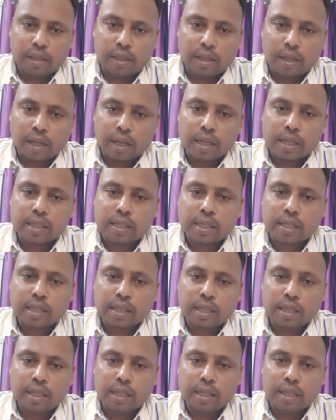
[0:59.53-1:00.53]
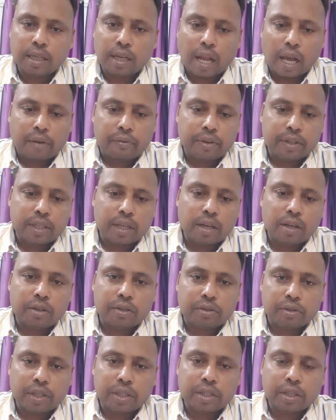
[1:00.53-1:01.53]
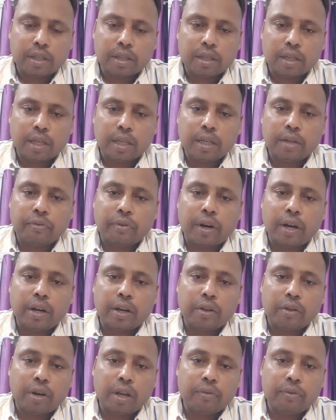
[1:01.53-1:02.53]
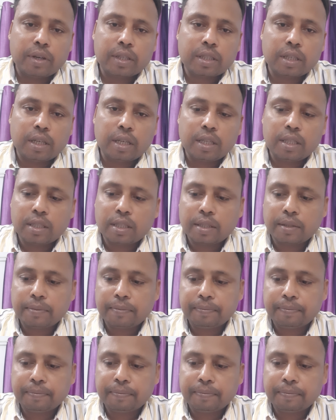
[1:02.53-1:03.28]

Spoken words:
English language and literature in different universities.